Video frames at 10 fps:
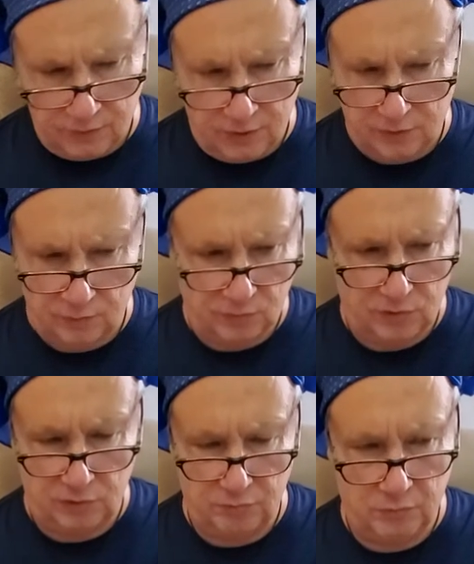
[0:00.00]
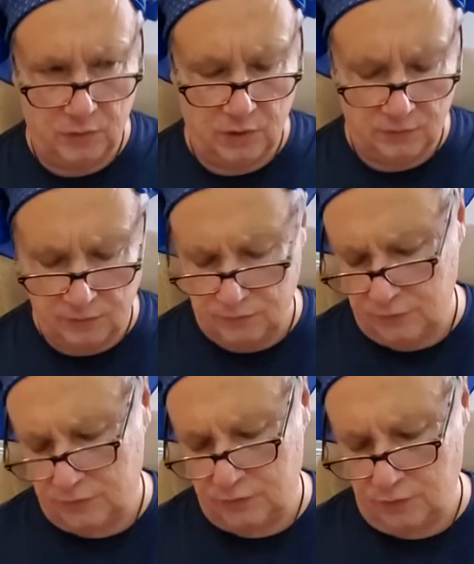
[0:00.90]
not to be, they're
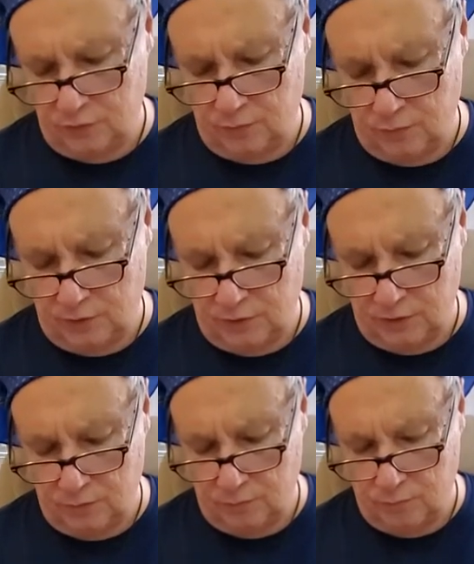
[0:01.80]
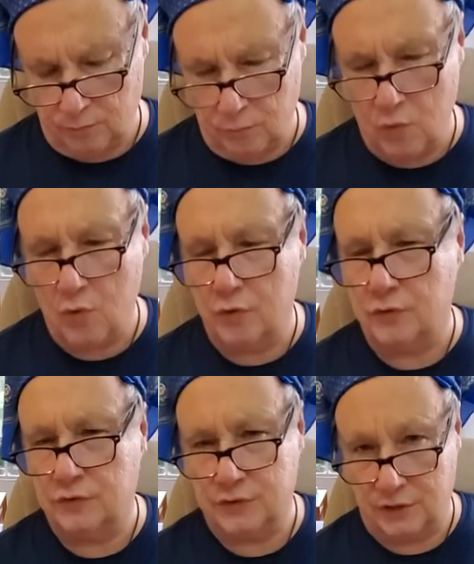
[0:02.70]
just going to be more
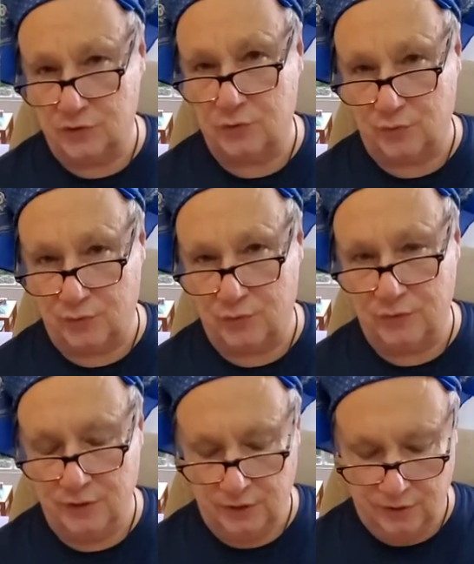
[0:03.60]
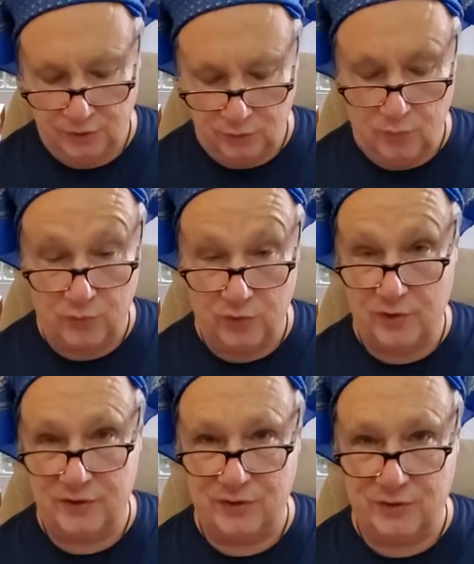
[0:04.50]
sexual. You won't know
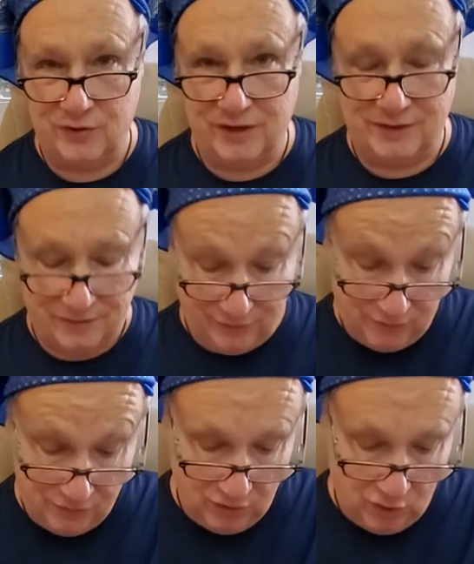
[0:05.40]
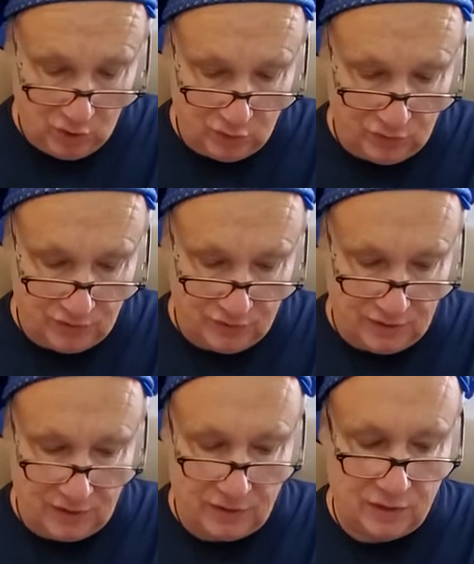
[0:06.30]
that till you get there, then
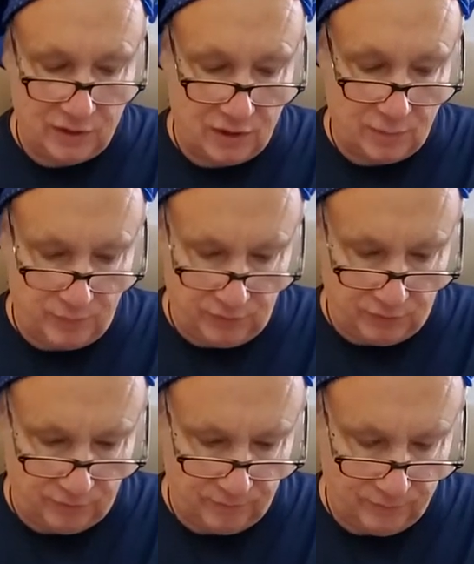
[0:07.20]
they appear.